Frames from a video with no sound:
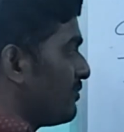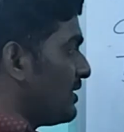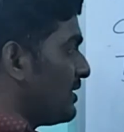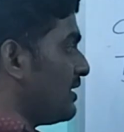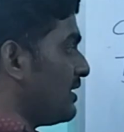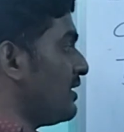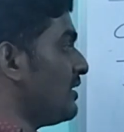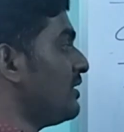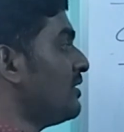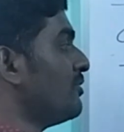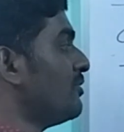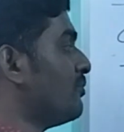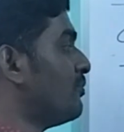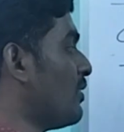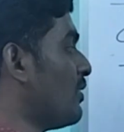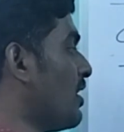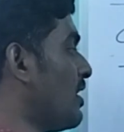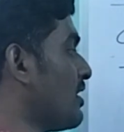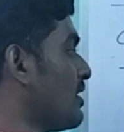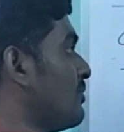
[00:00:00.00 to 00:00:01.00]
from the
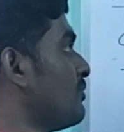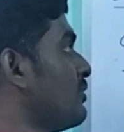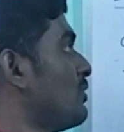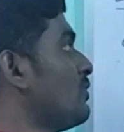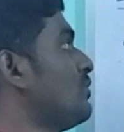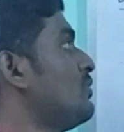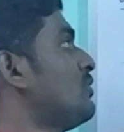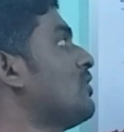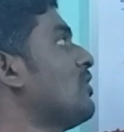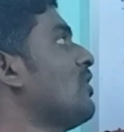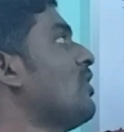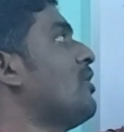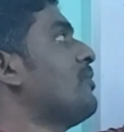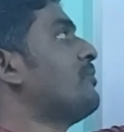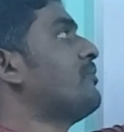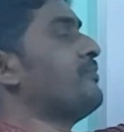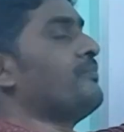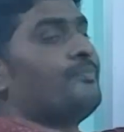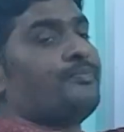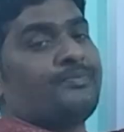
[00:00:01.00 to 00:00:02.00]
bottom to
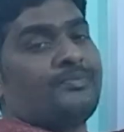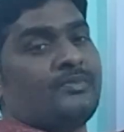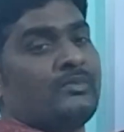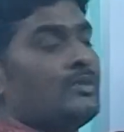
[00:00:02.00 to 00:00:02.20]
top,